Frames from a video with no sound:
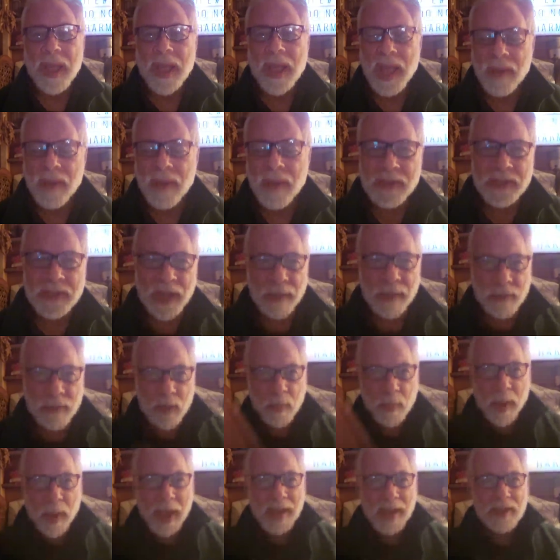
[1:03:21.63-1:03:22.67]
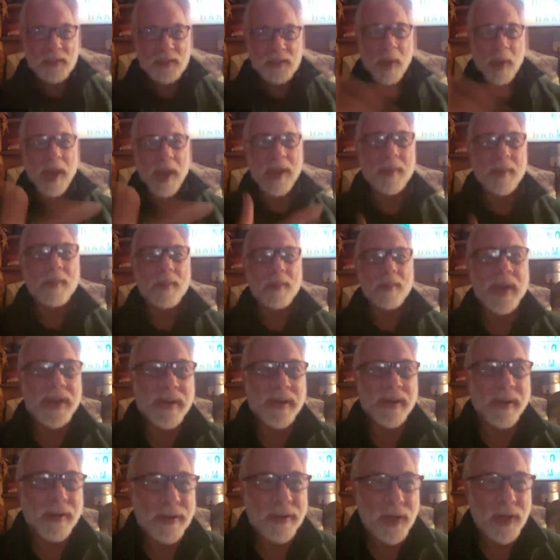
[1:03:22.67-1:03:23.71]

every time you pass by a mirror,